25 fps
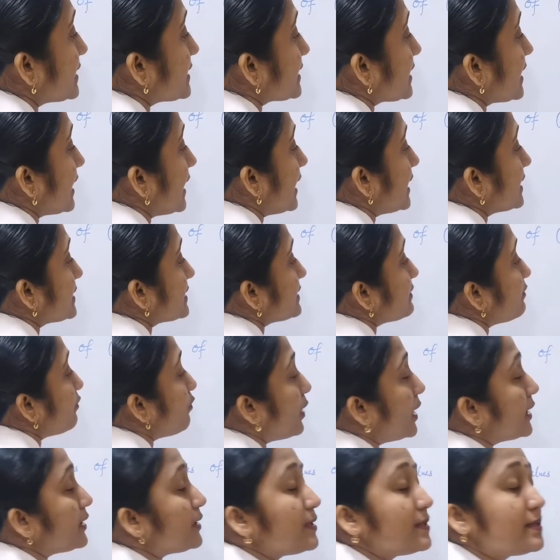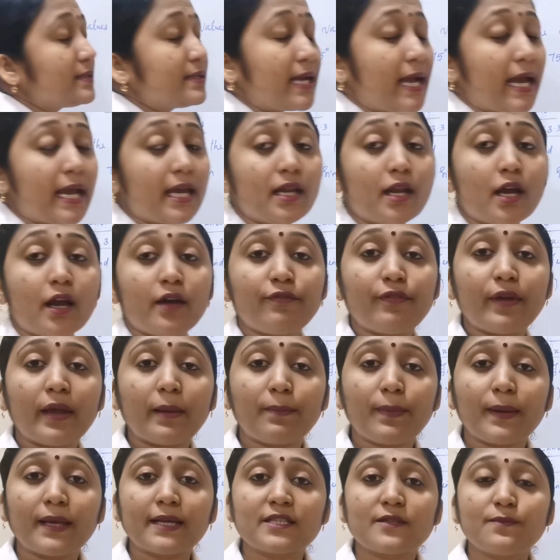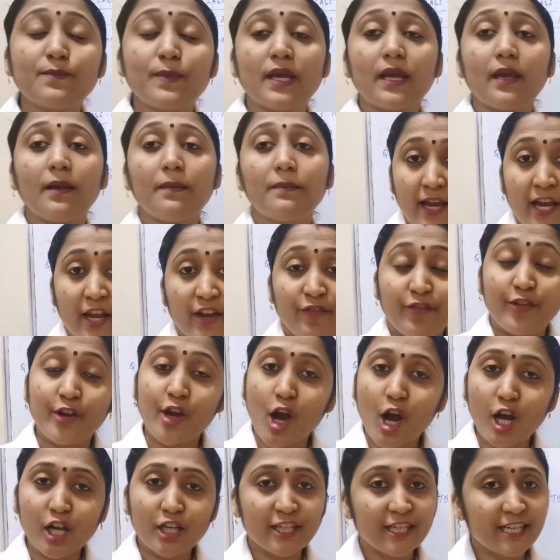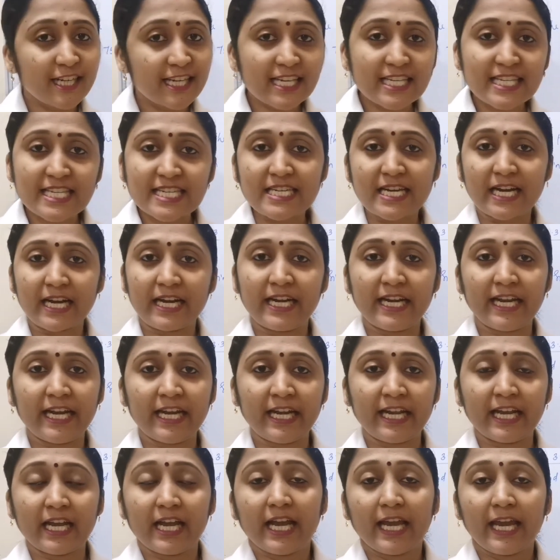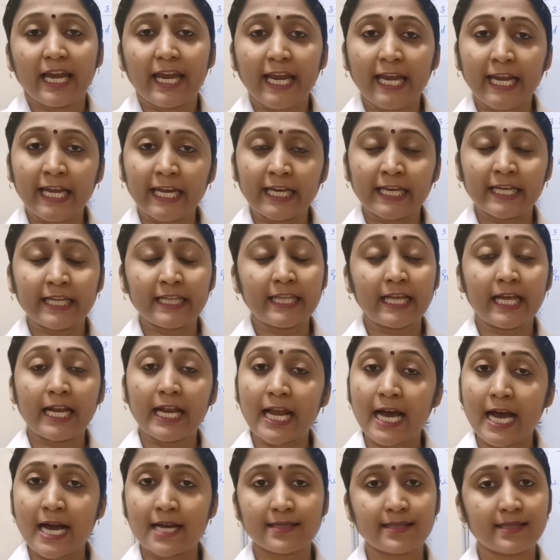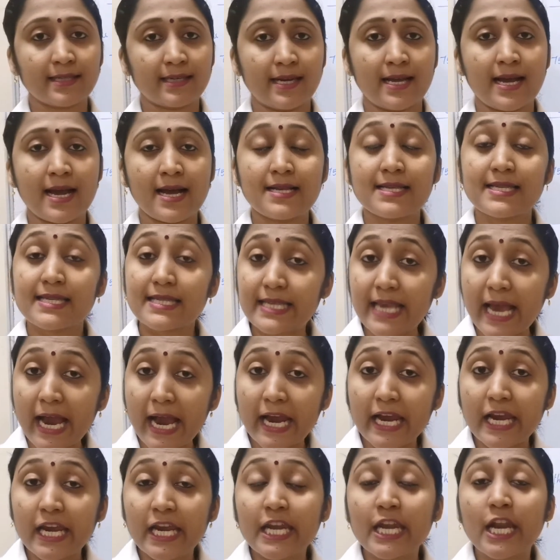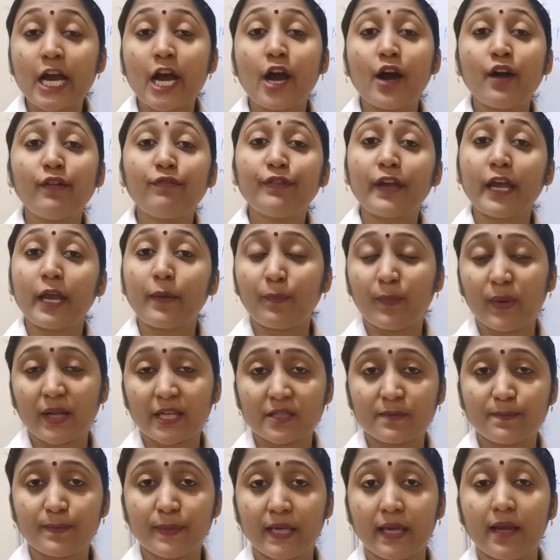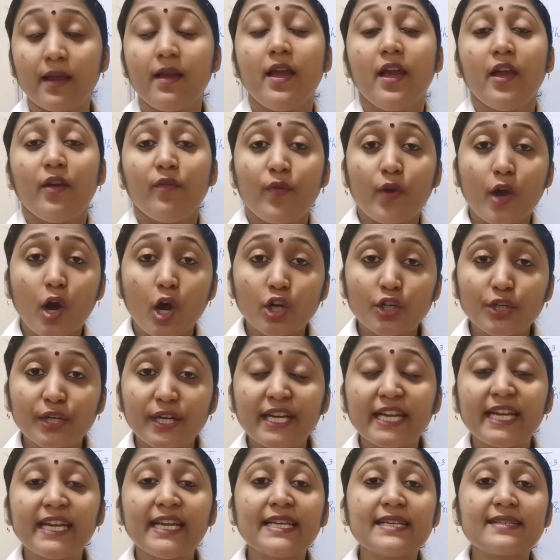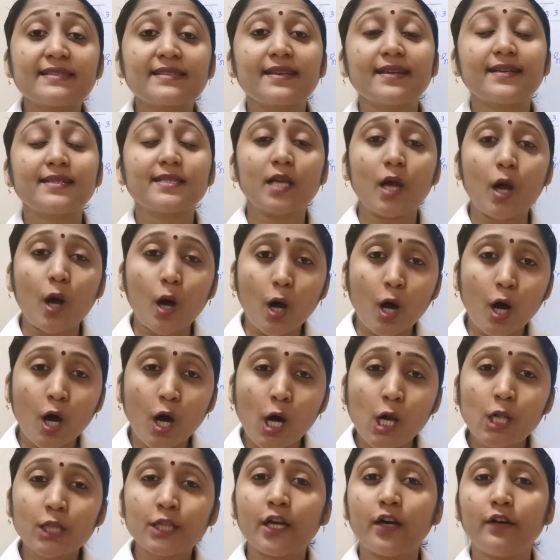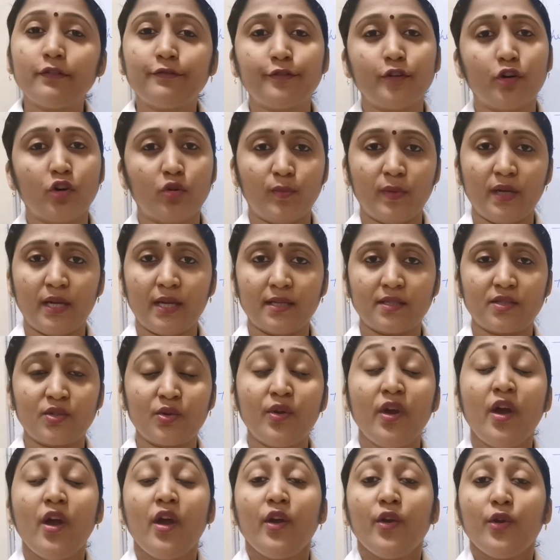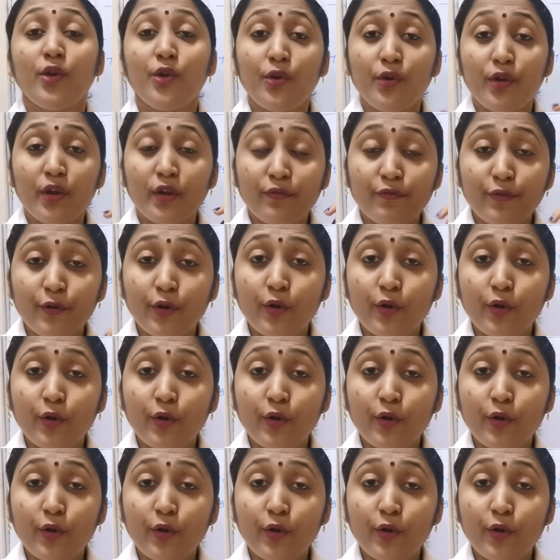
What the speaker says: discussed what is sine of a plus b. We already studied in the last class sine of a plus b. We already discussed all the formulas. If